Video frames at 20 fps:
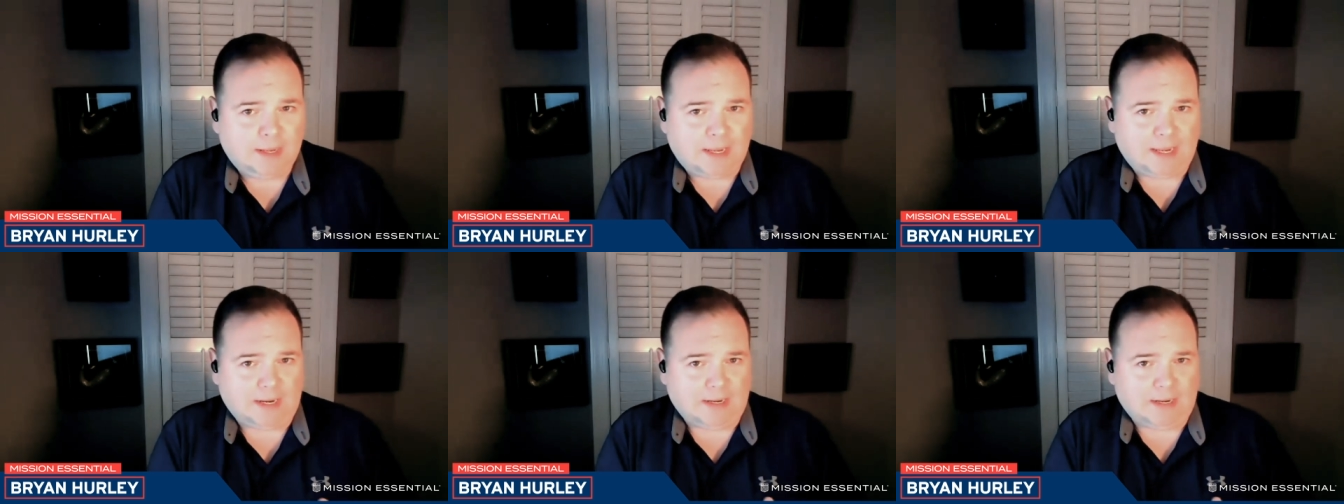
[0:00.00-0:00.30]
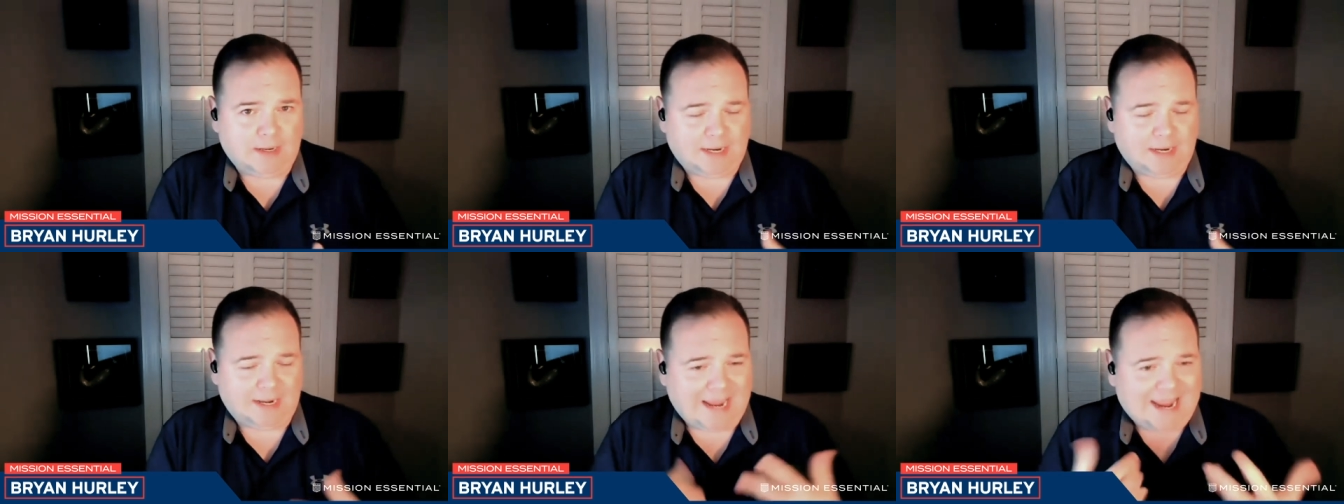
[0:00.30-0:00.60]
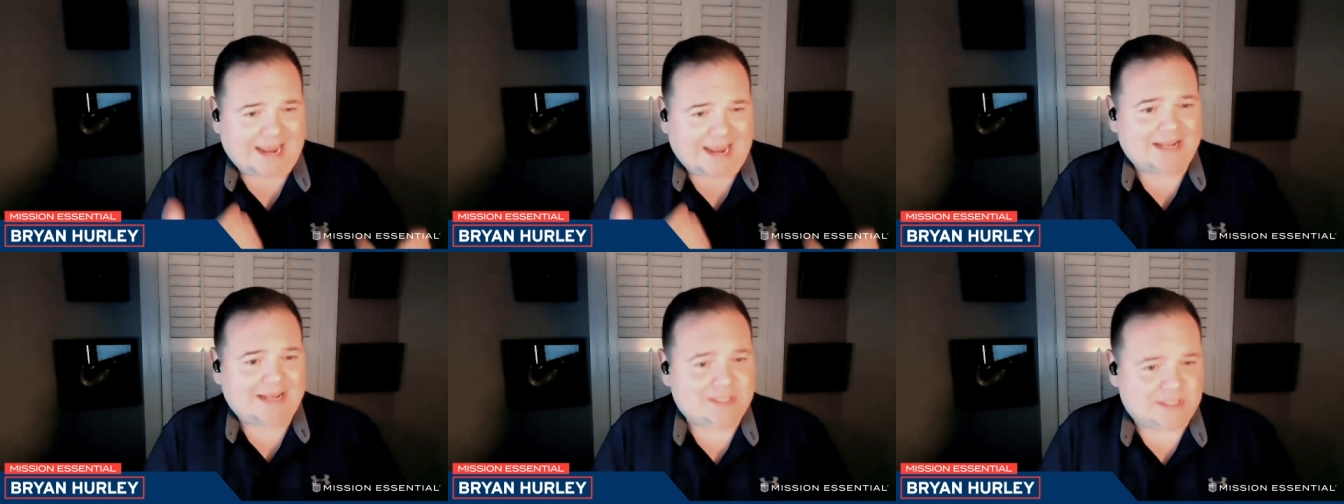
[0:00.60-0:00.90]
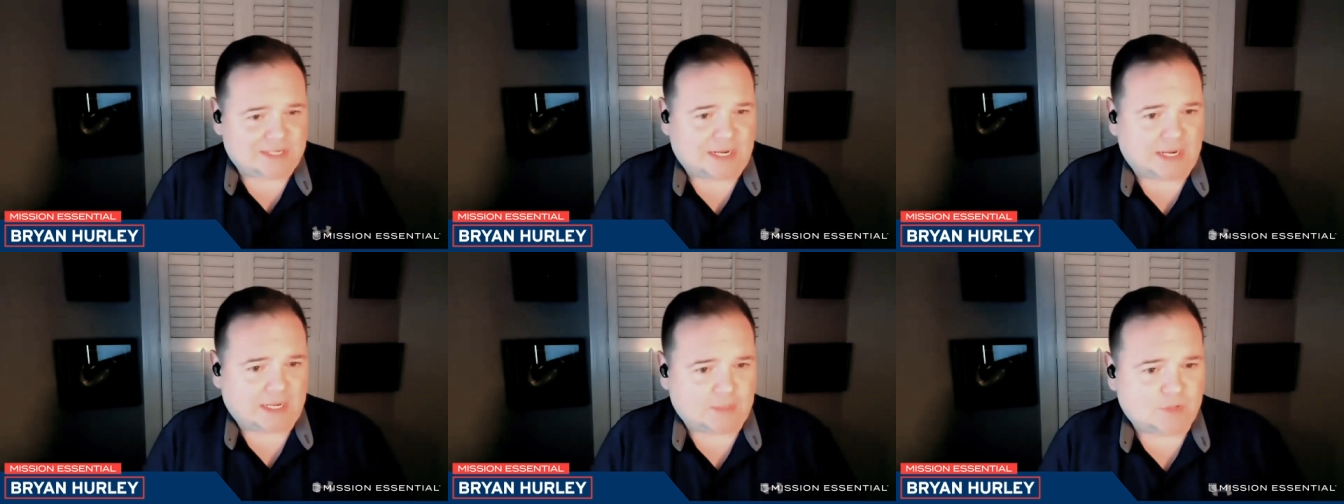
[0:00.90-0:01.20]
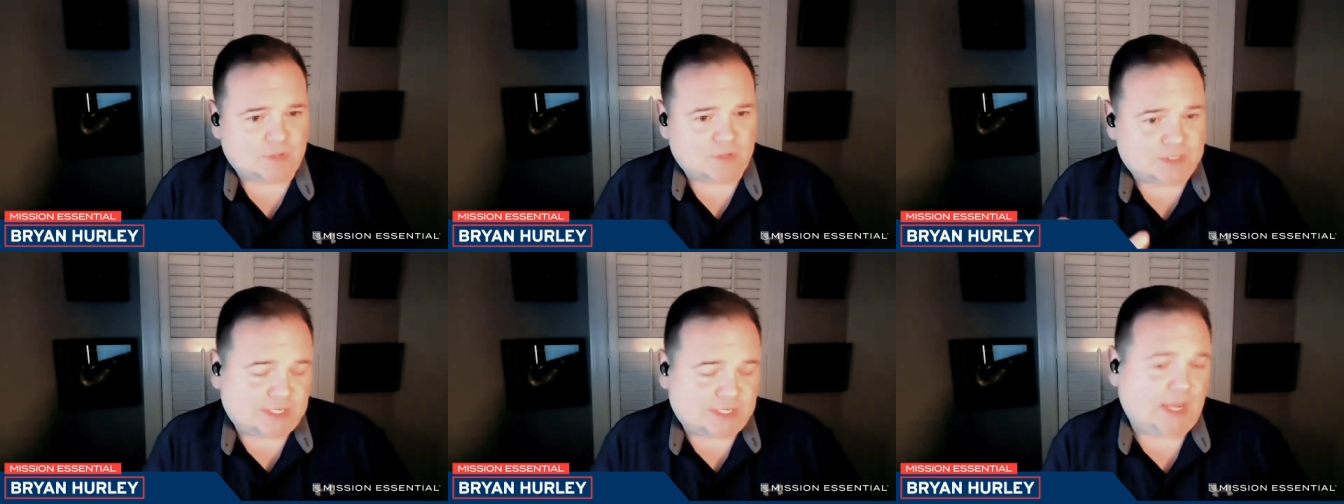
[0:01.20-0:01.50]
and
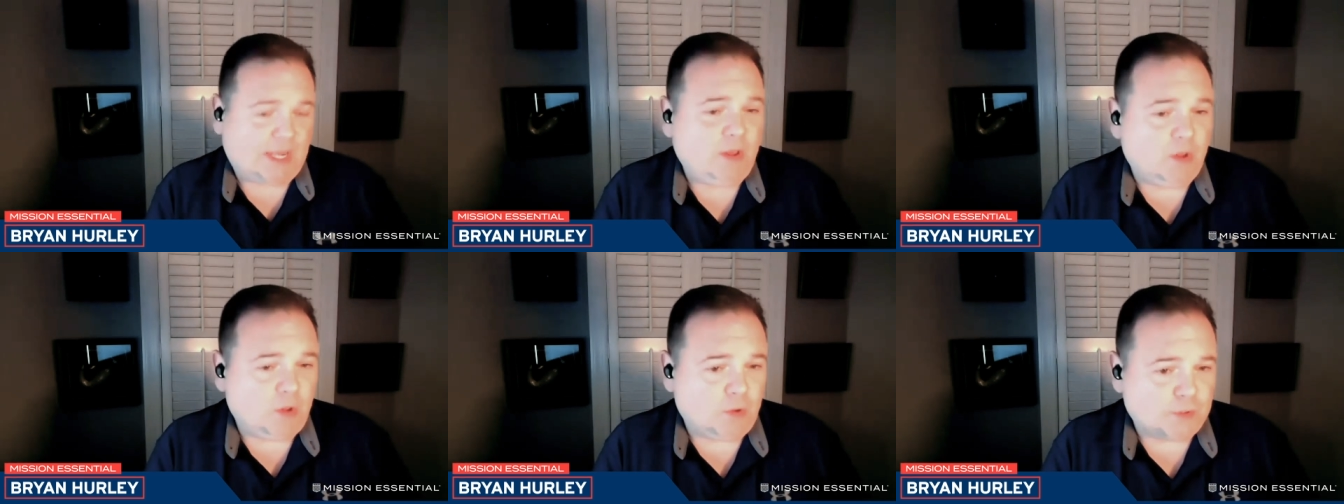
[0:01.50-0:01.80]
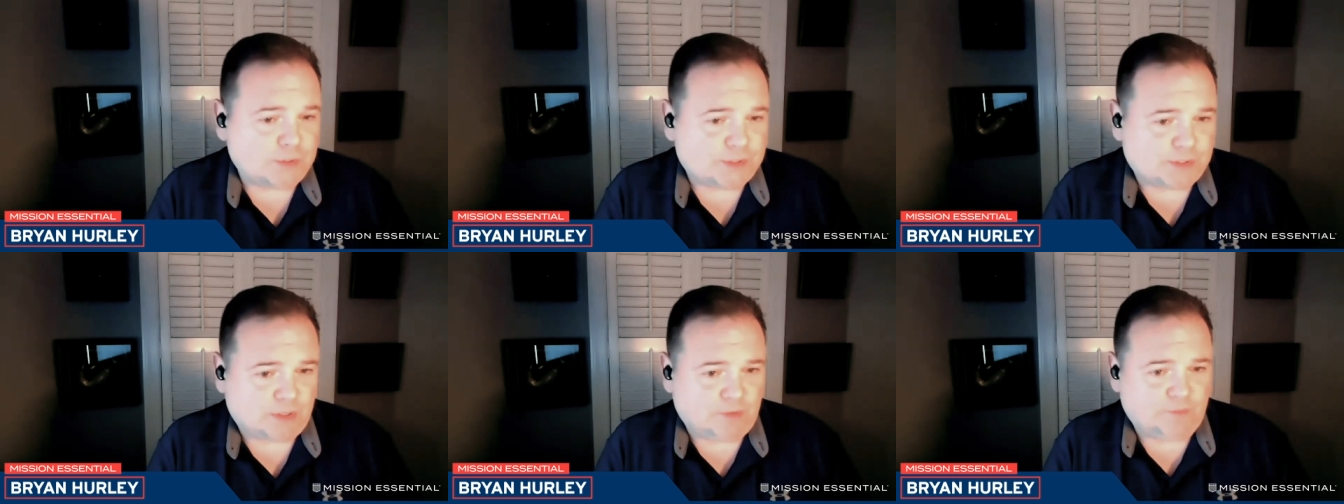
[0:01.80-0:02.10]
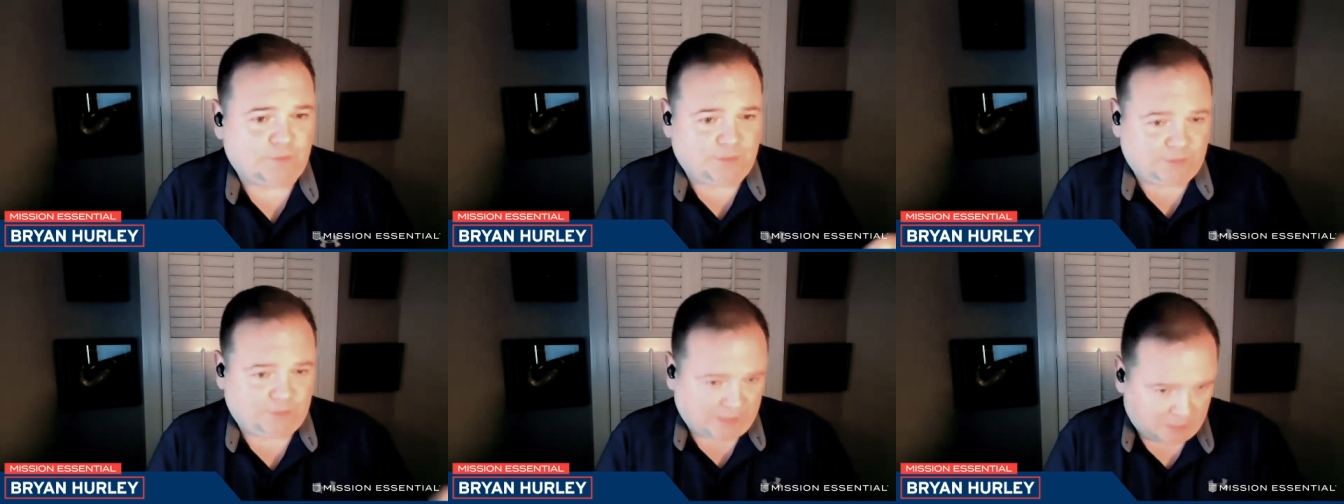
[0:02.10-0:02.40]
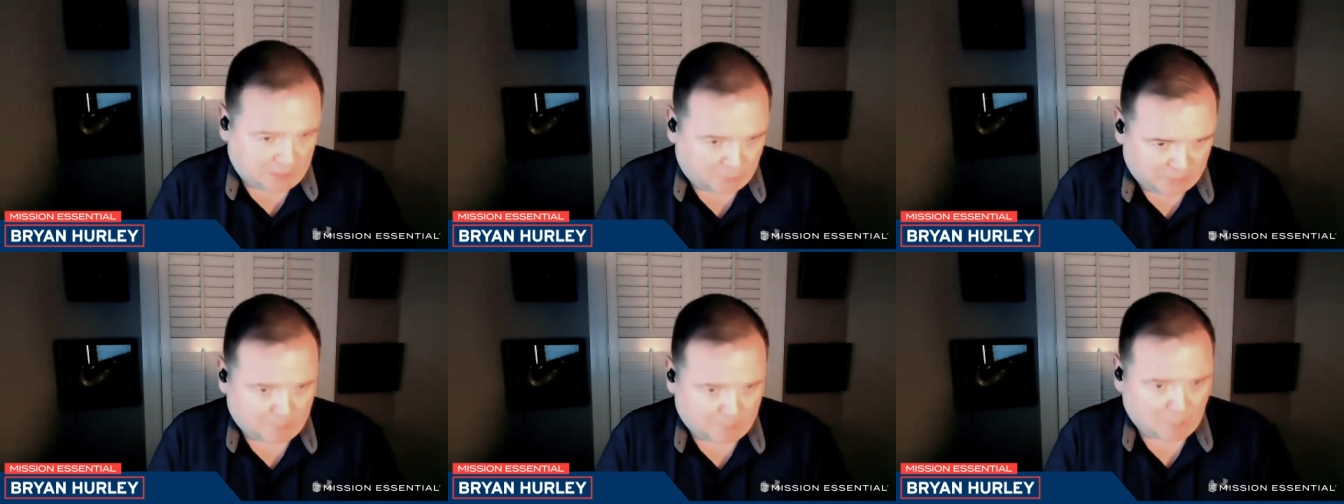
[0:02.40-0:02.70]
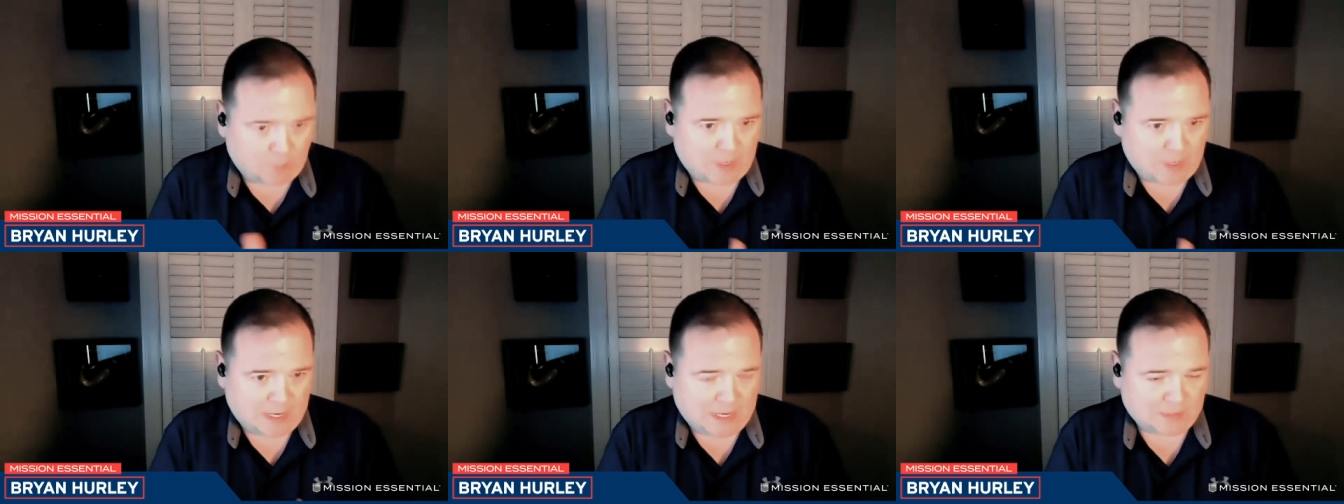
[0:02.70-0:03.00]
enhancing the skills of say Green
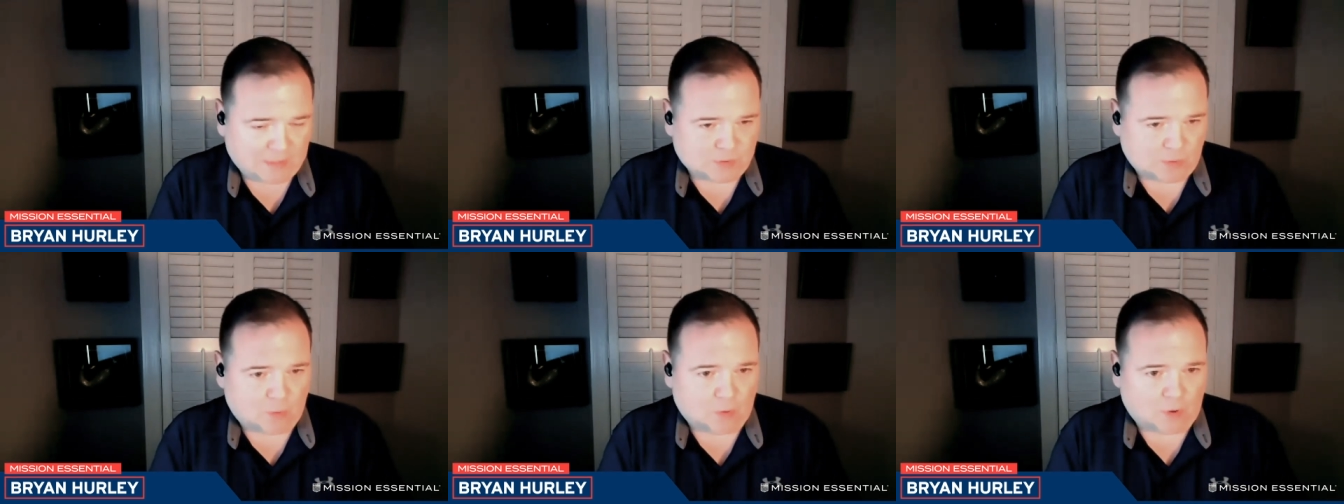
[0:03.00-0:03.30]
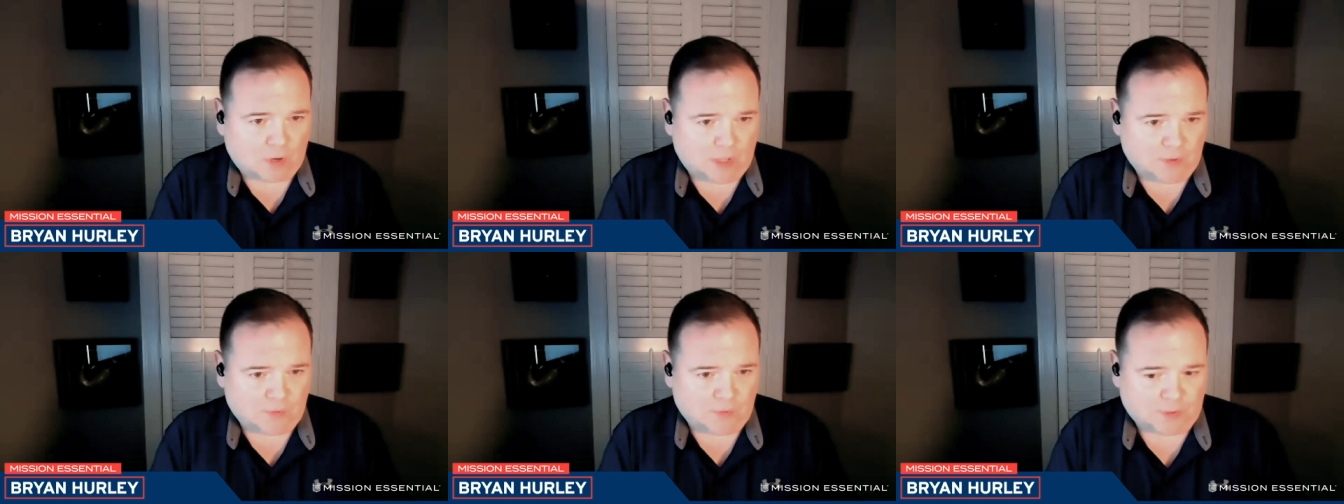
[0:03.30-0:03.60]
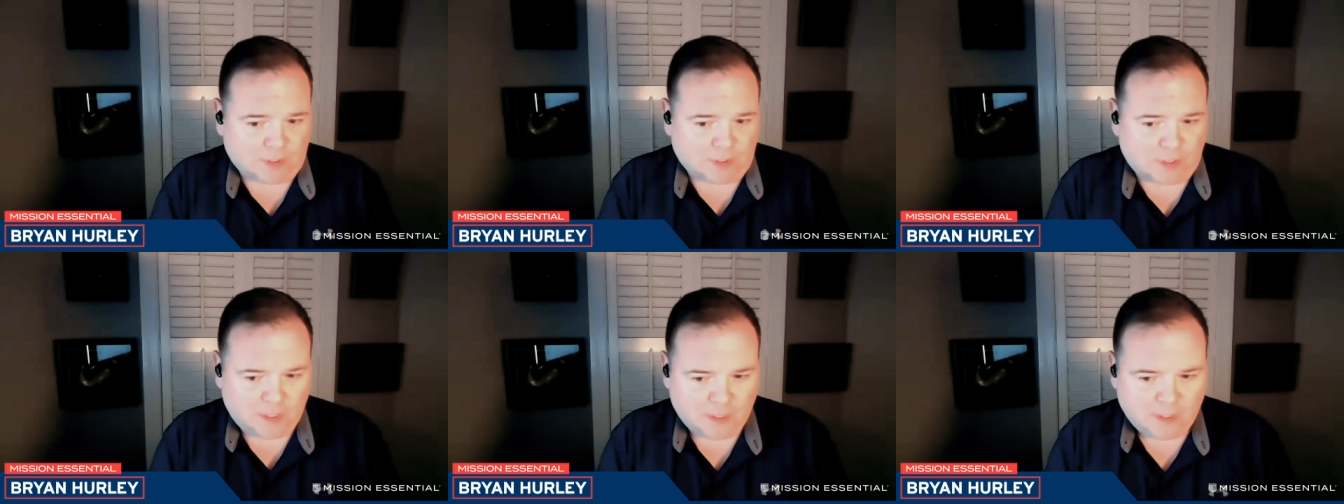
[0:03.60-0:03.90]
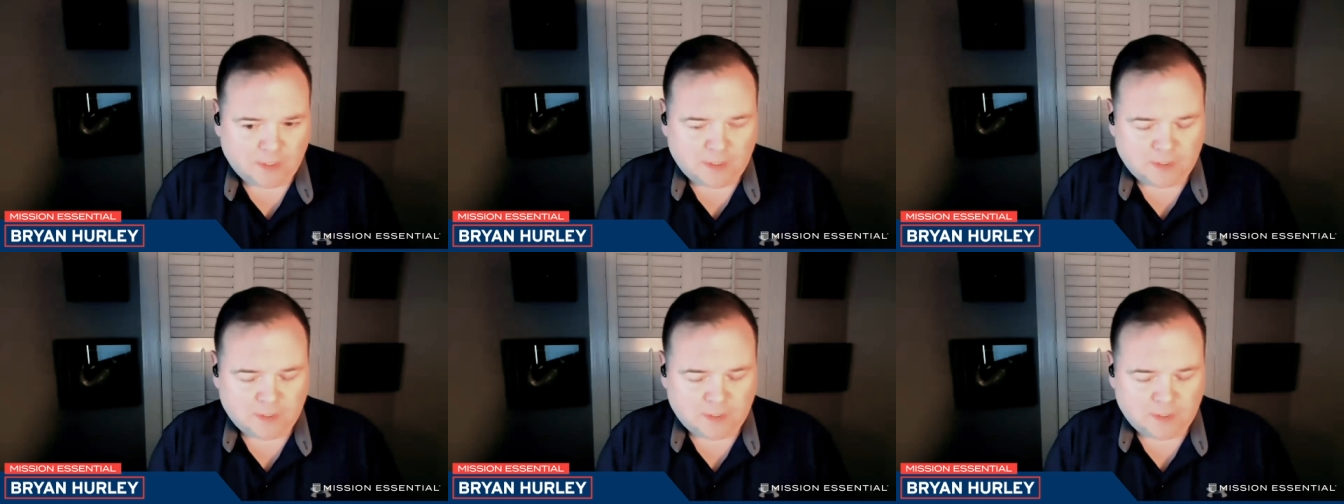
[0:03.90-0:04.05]
Berets or other